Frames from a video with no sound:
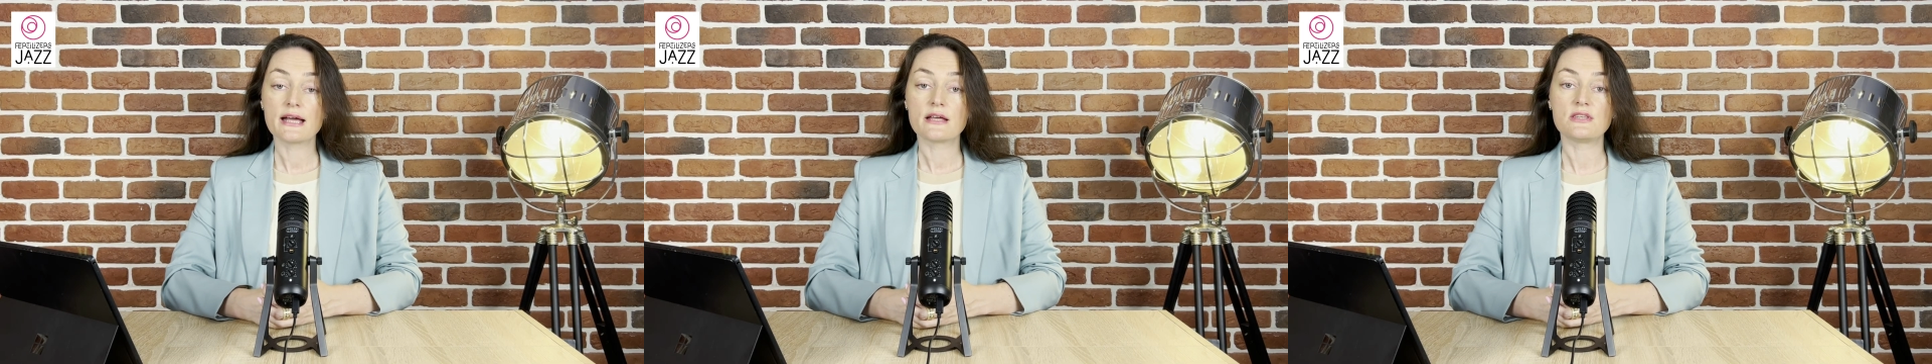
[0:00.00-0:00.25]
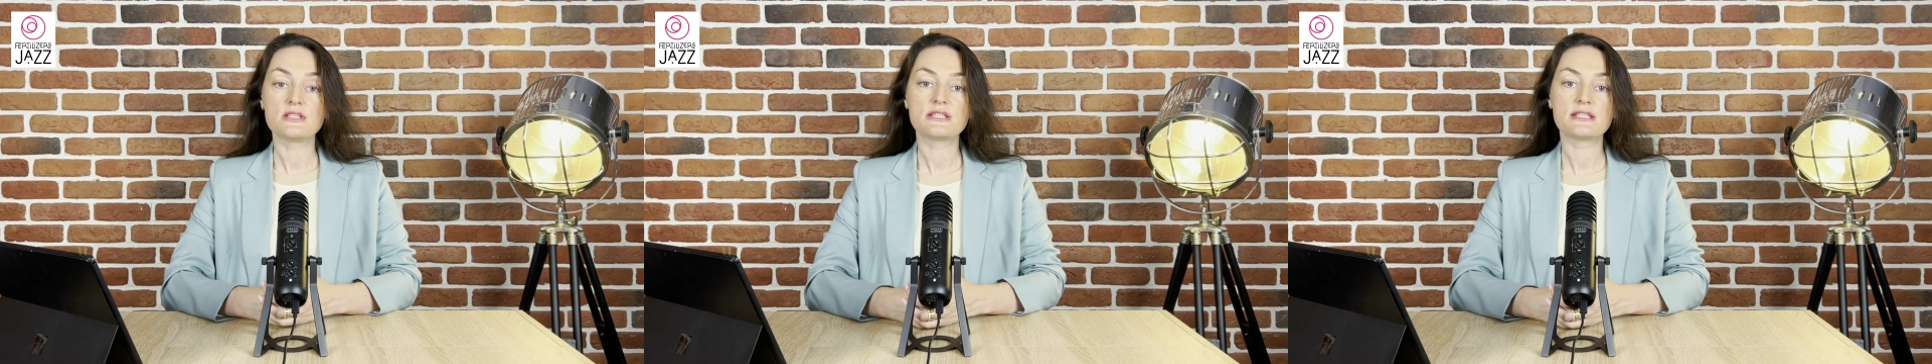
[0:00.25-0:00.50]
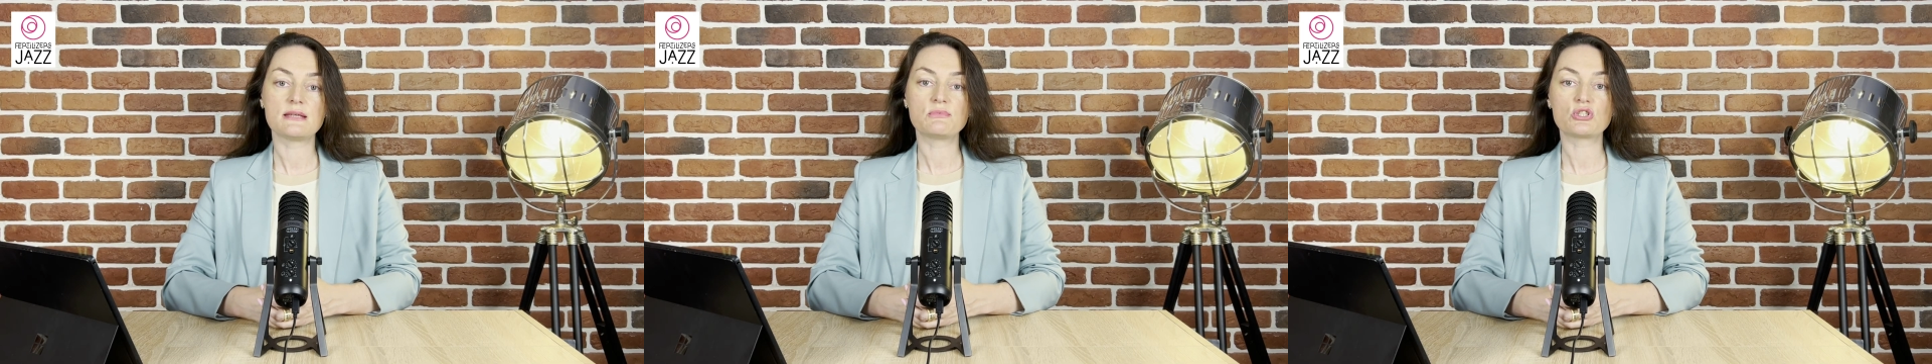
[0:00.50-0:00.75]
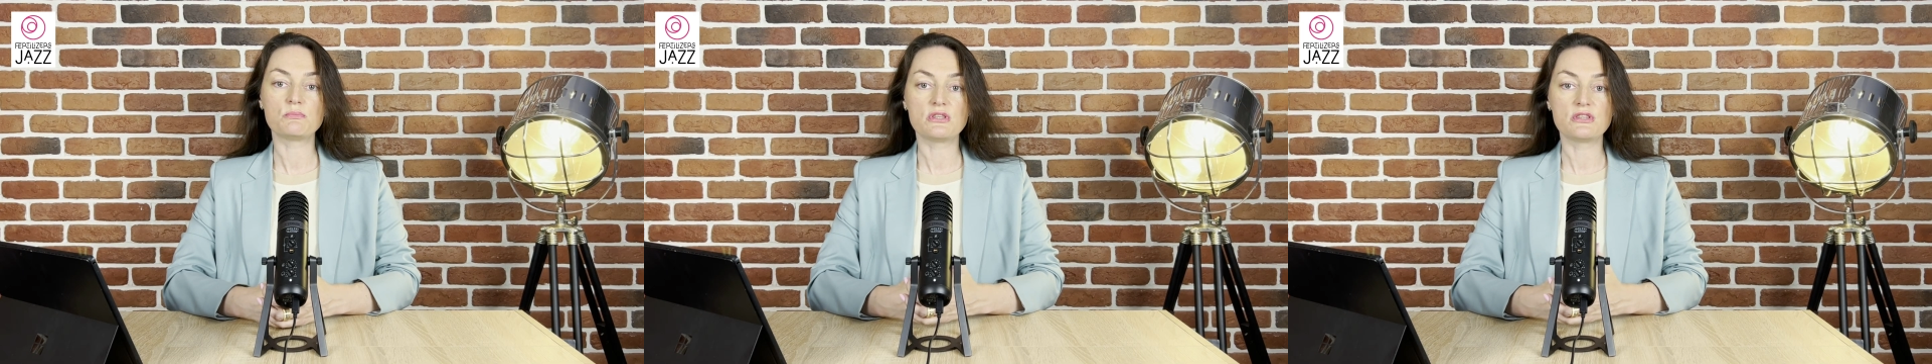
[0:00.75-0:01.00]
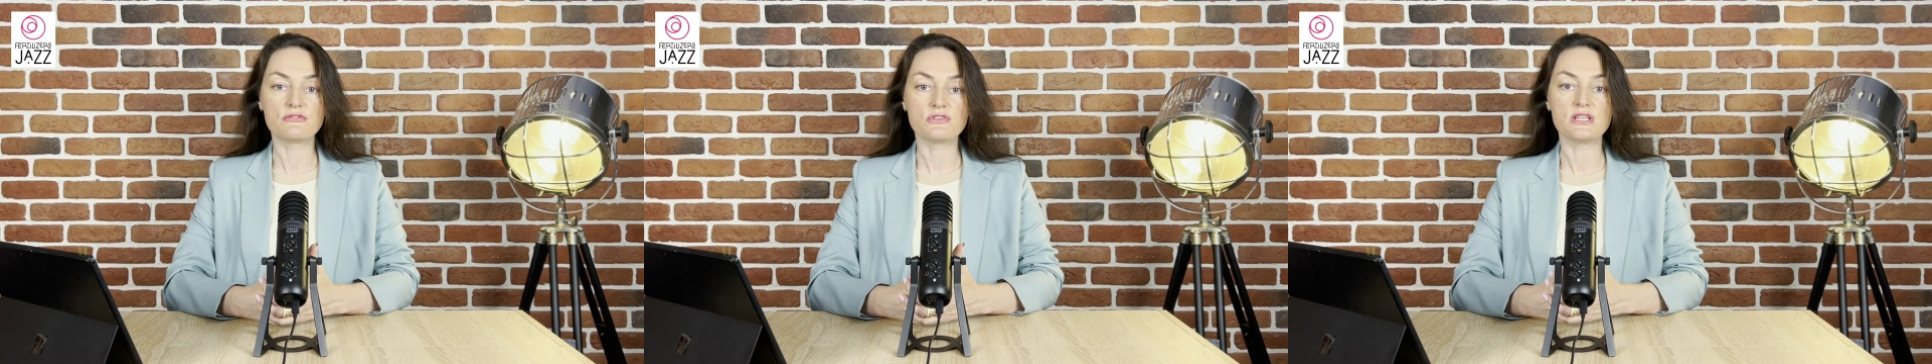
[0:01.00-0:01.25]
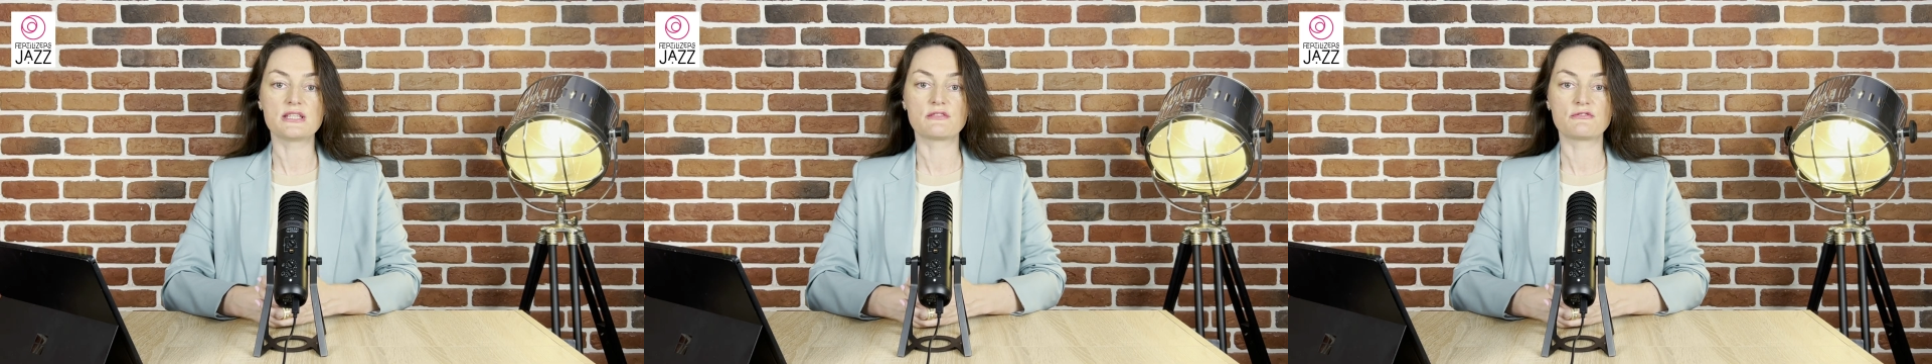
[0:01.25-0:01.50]
this seems to be the
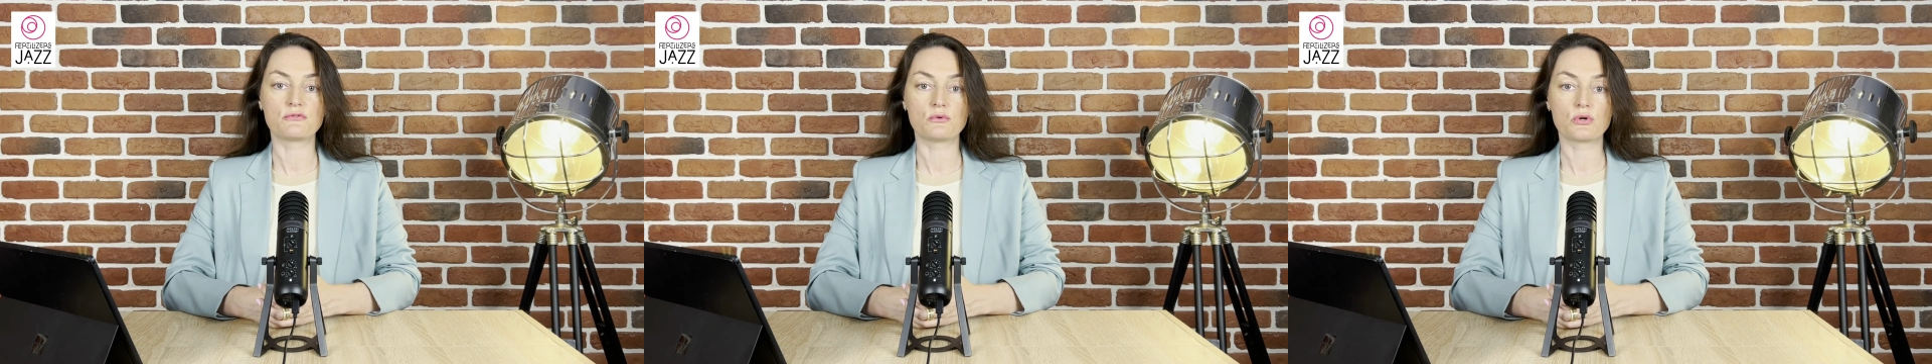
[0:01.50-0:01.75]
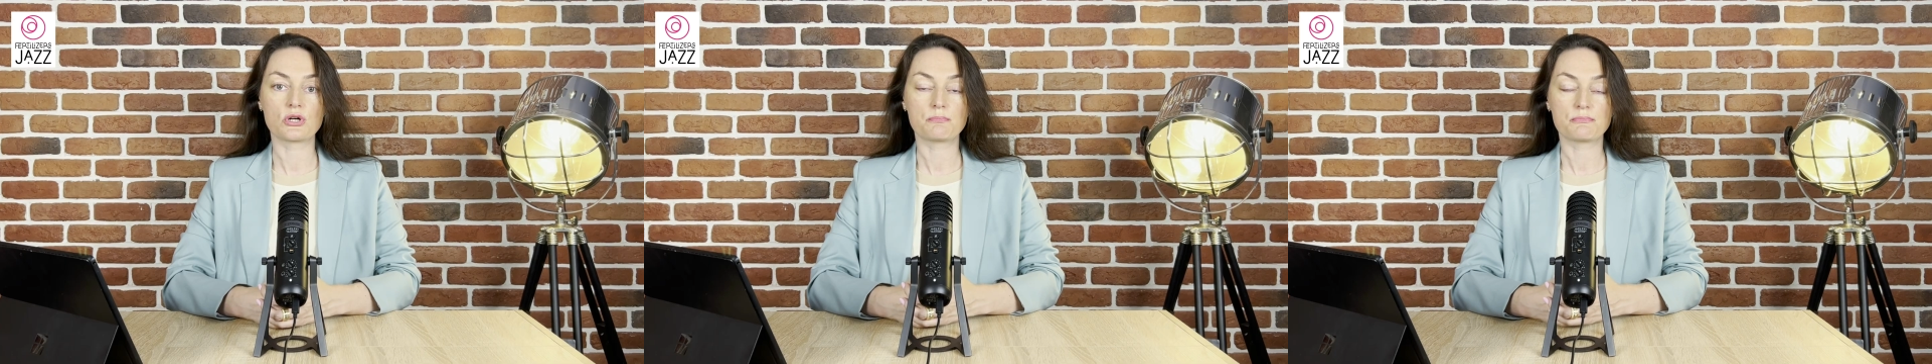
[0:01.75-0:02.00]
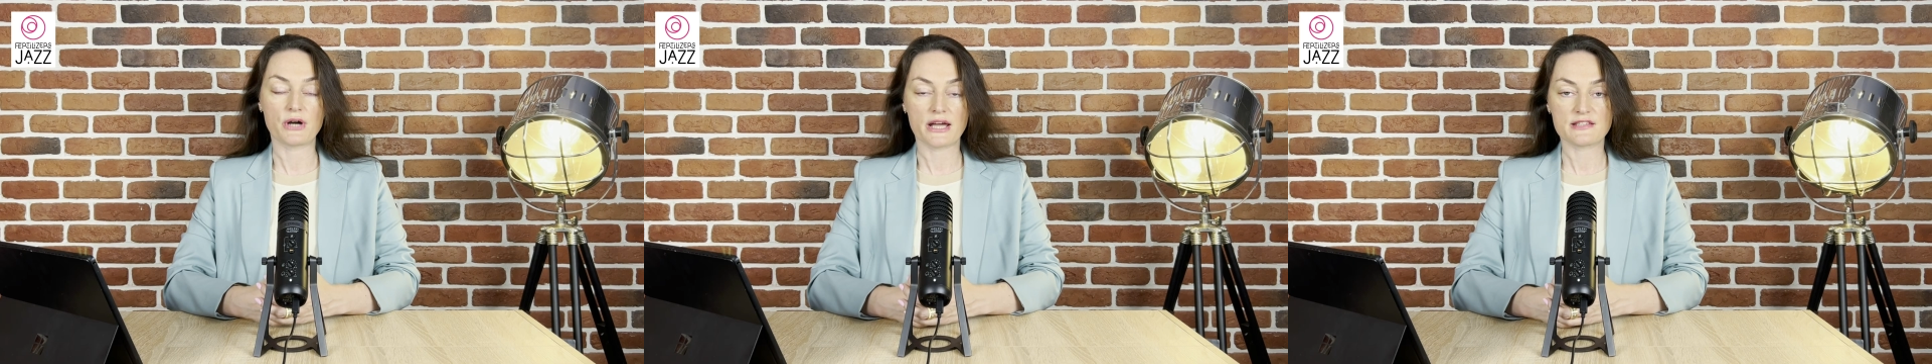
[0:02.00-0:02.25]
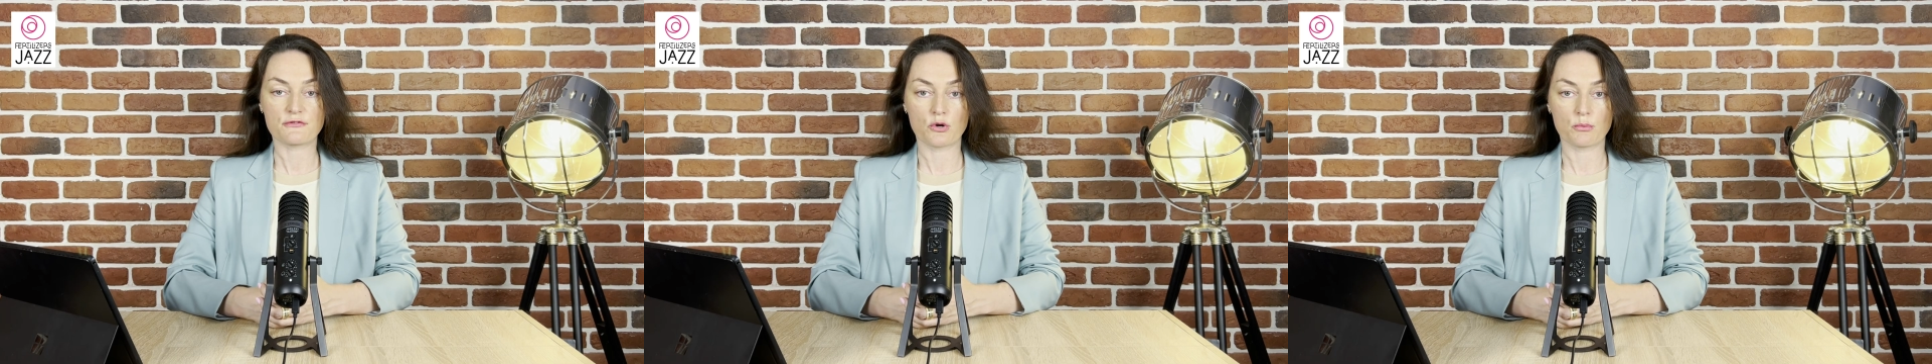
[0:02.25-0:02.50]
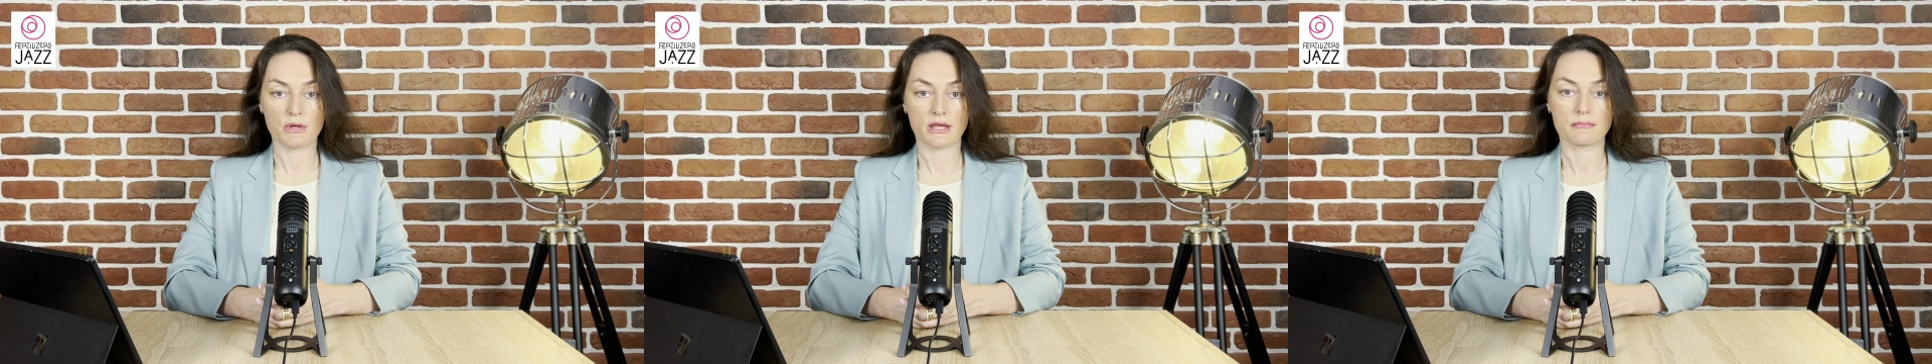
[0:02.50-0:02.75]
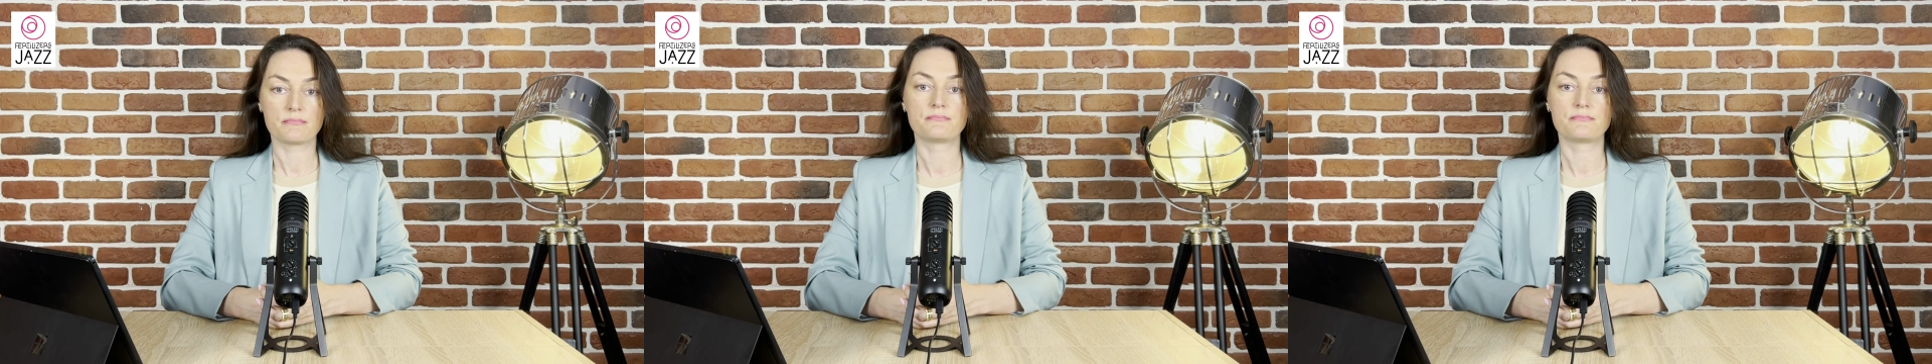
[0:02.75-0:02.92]
reason for price firming.